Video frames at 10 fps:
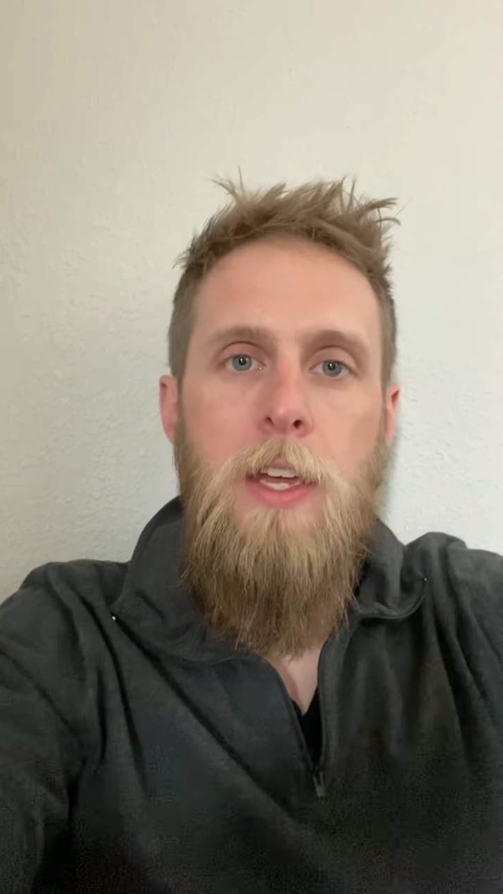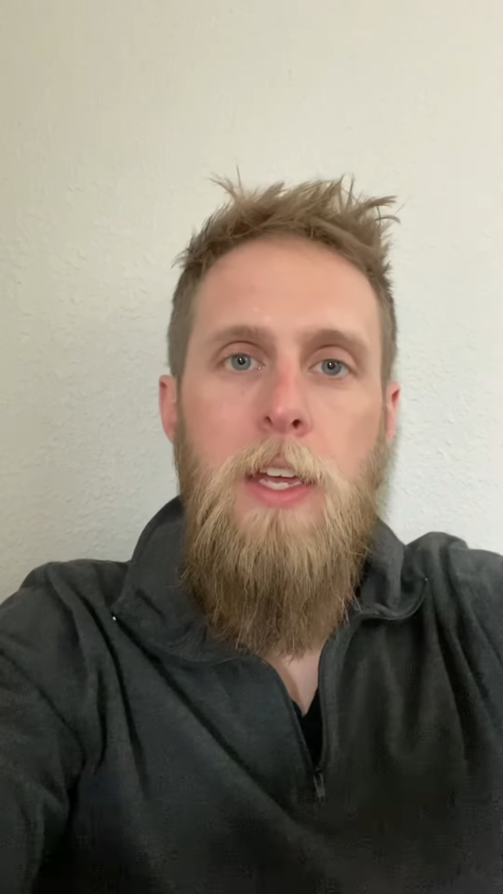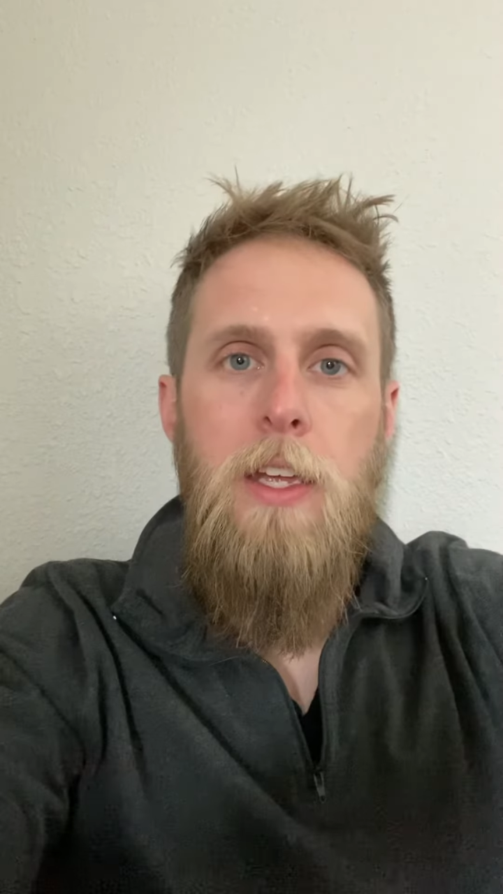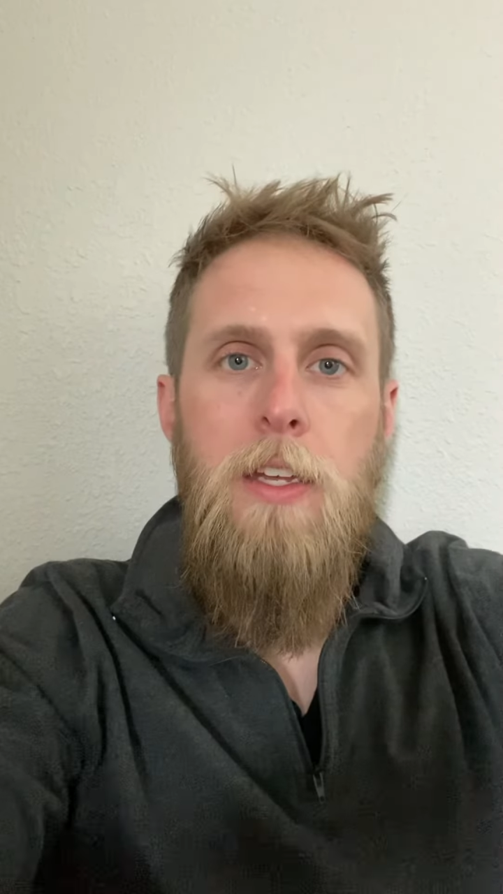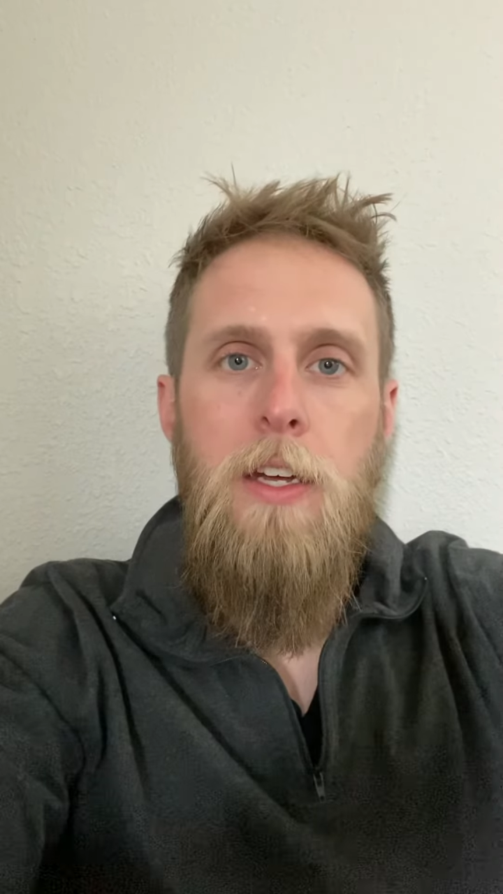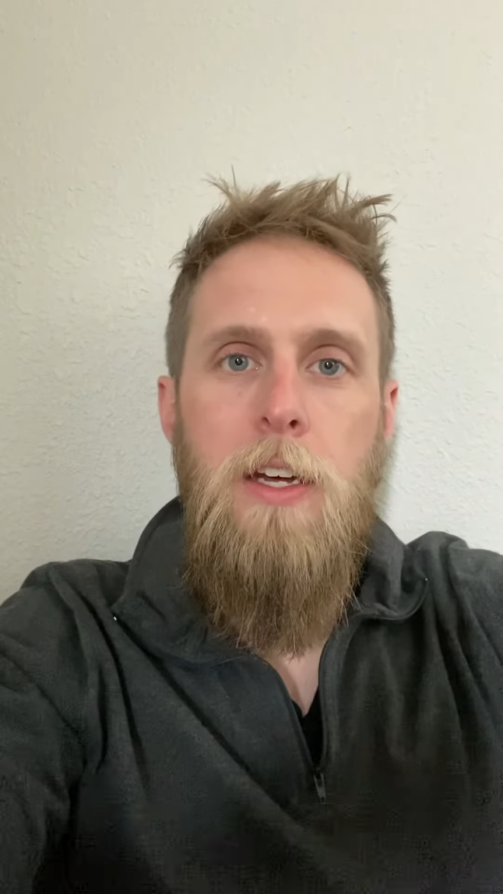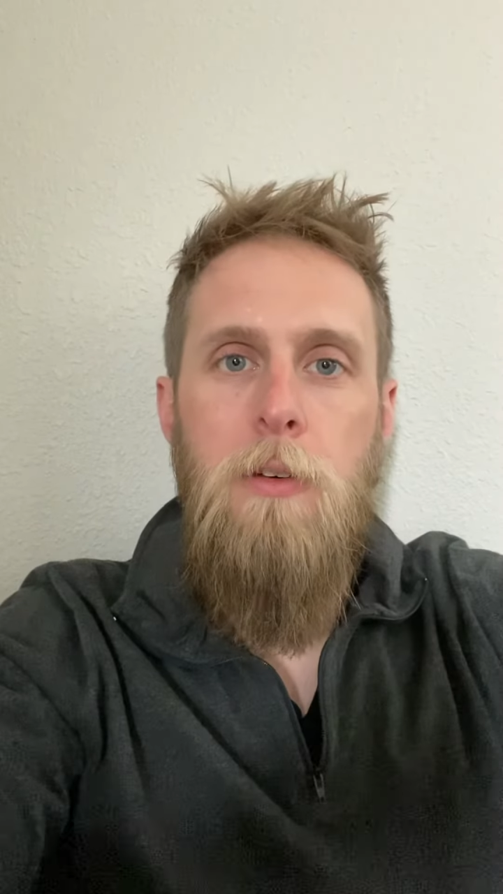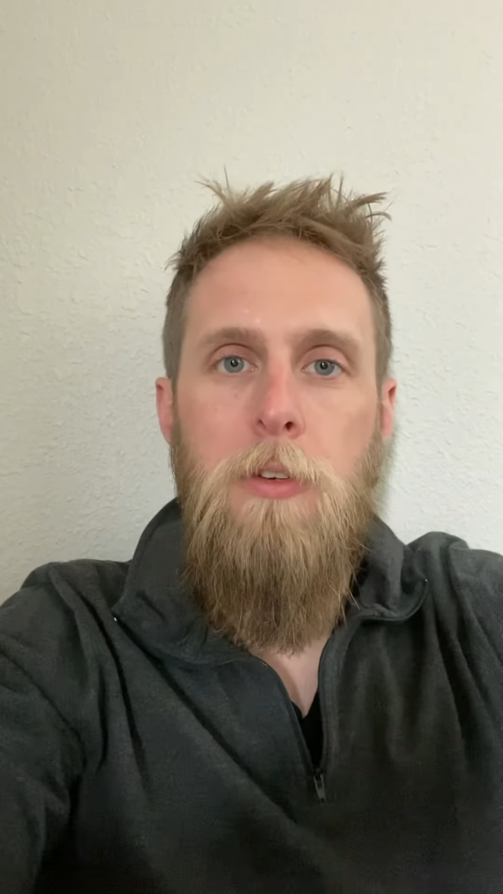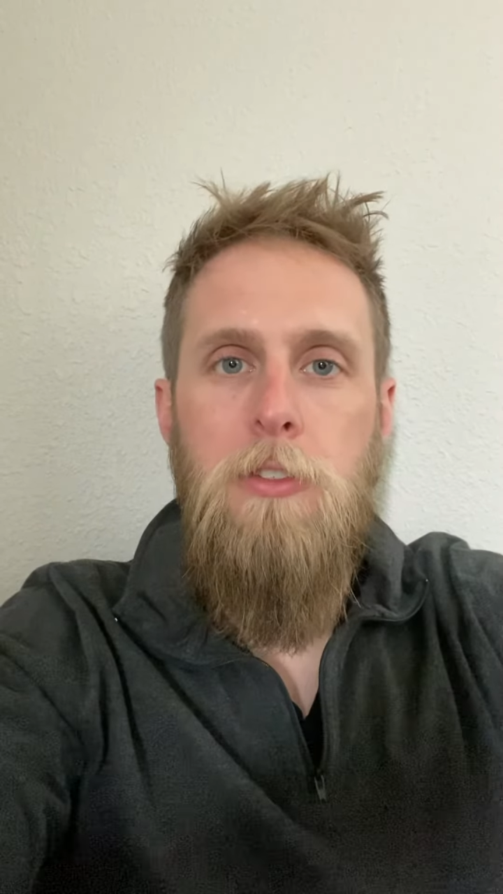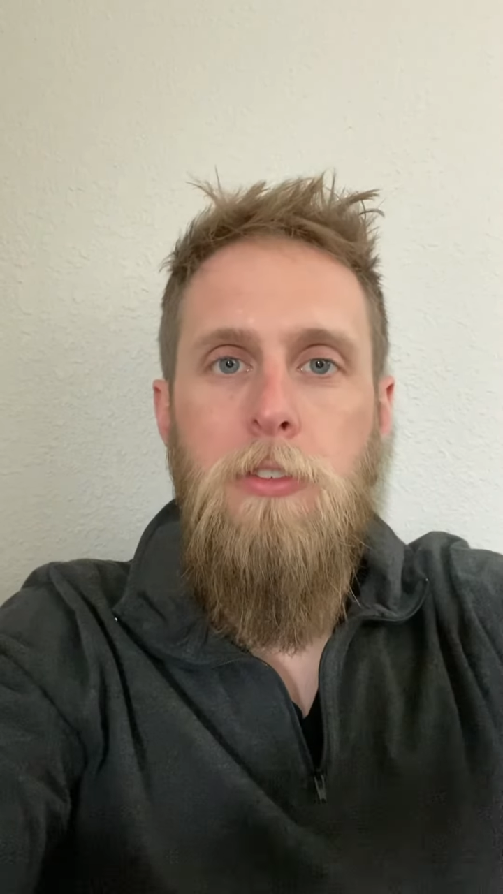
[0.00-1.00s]
and
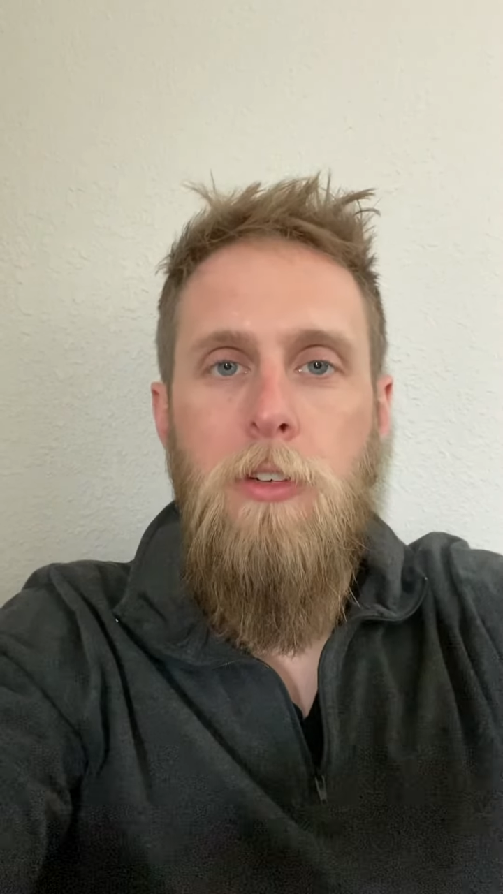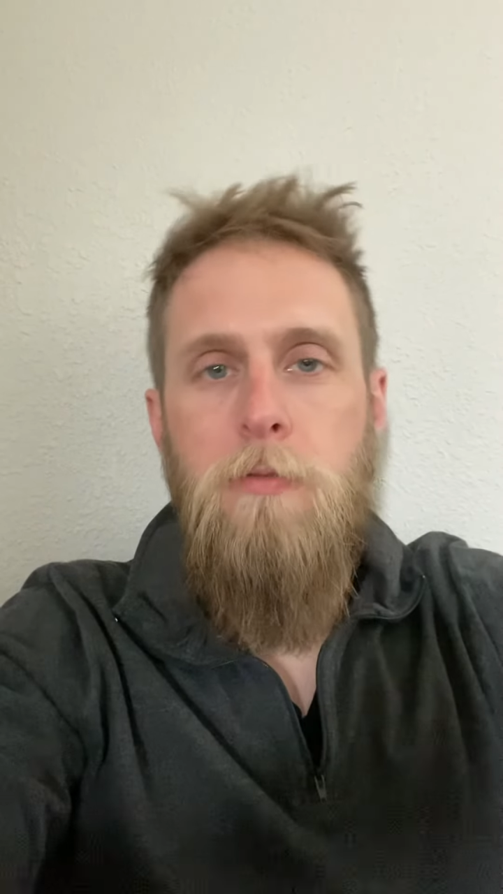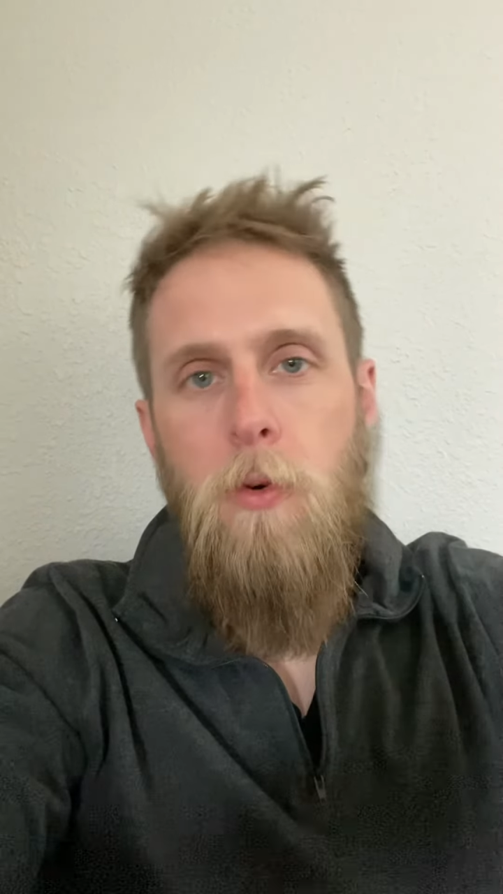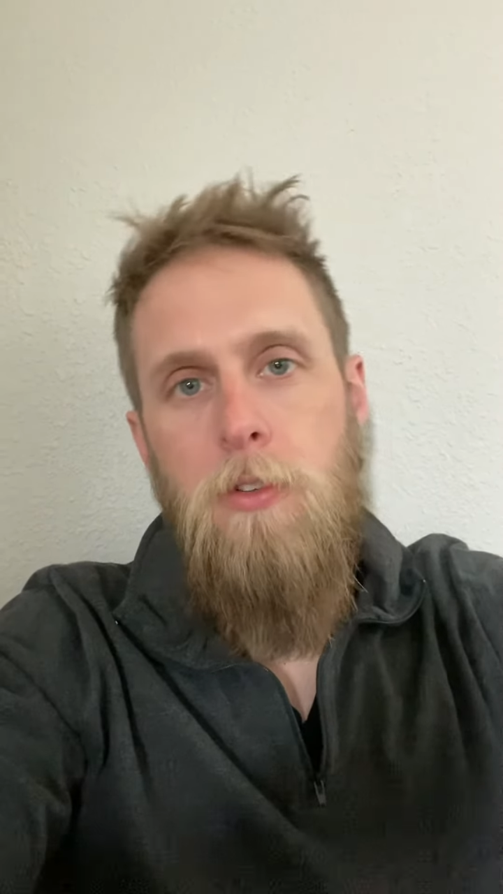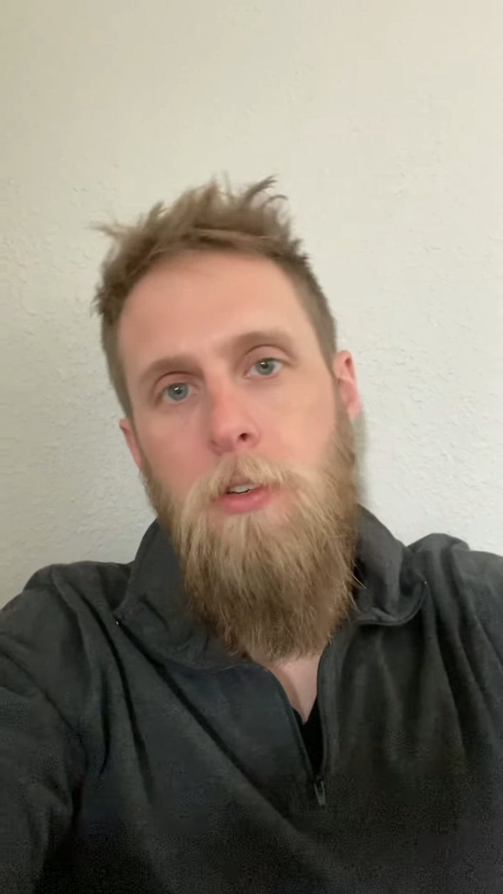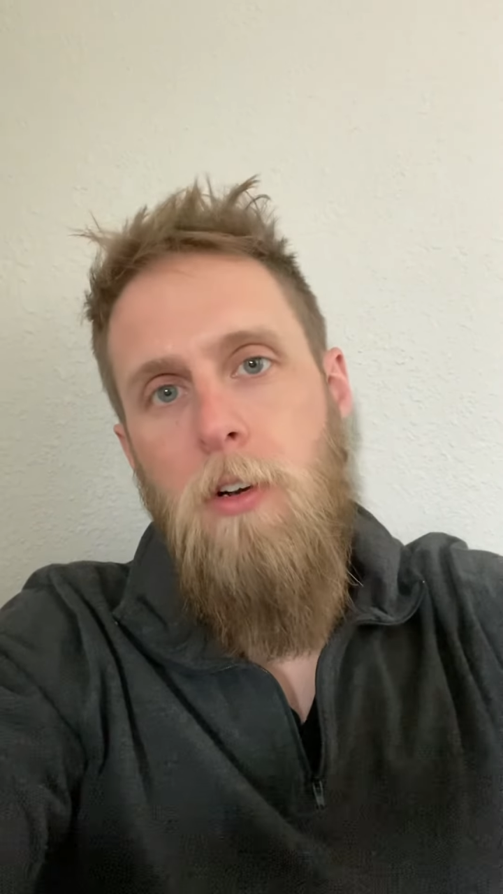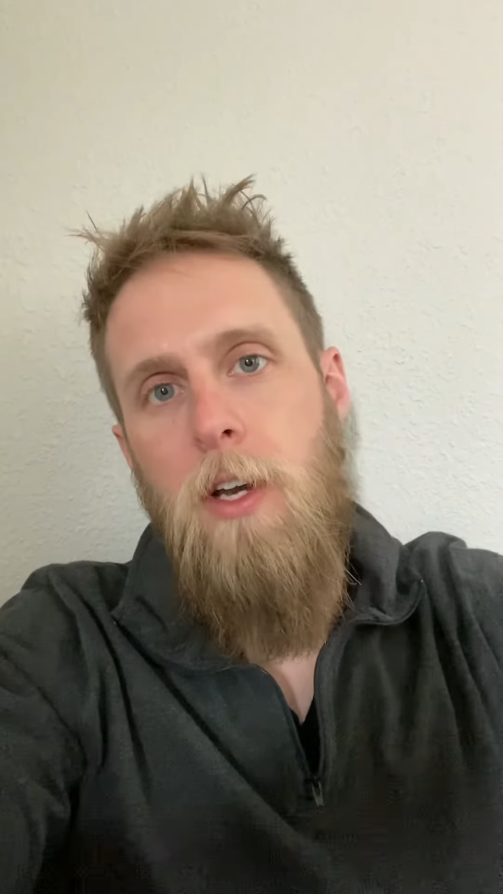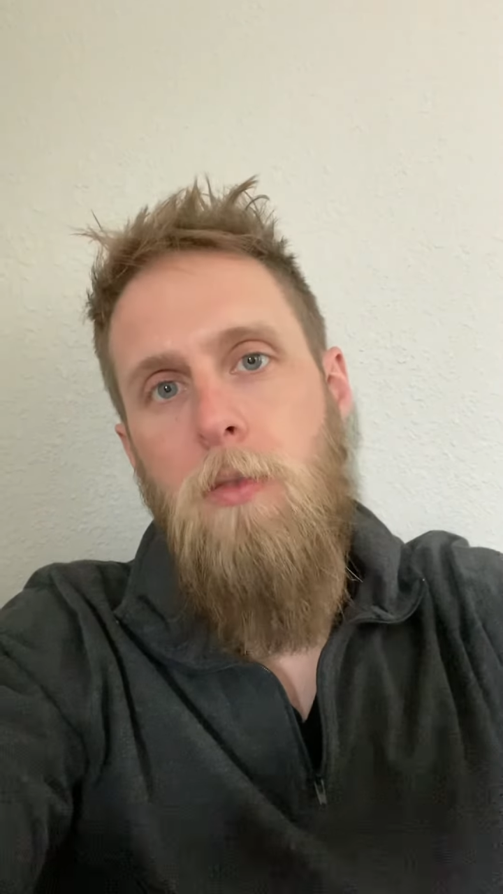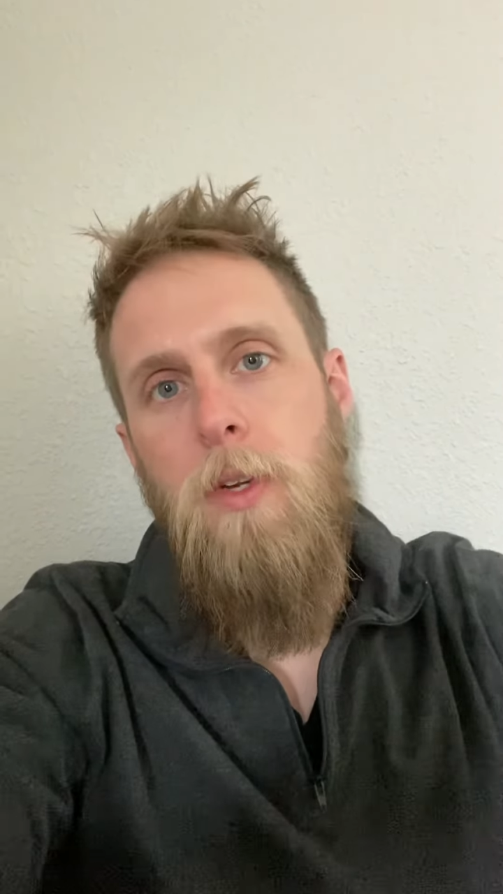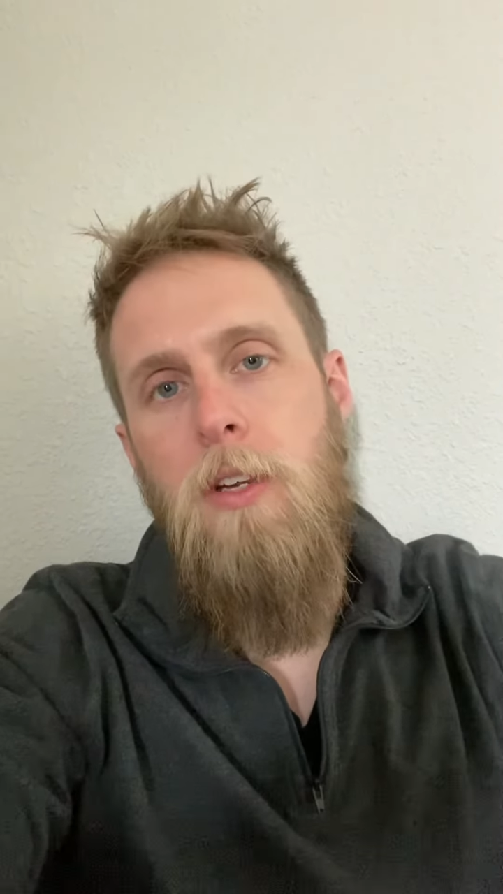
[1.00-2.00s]
we're just looking forward to a
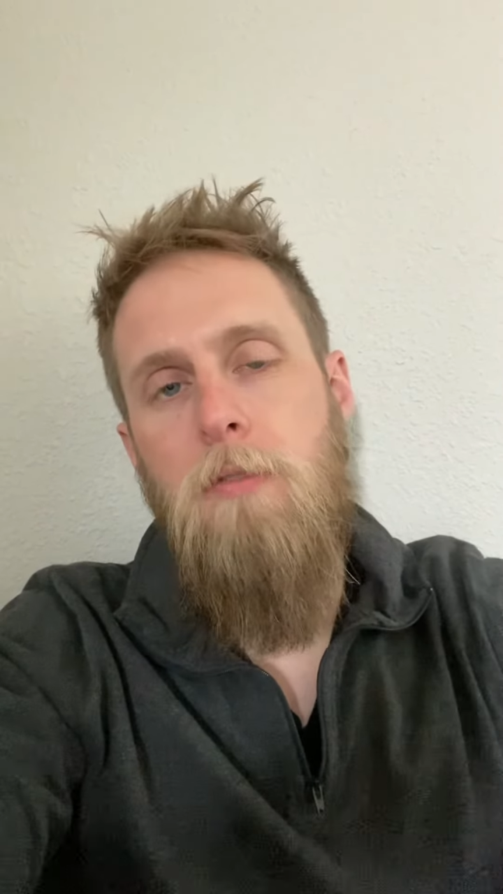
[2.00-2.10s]
great week,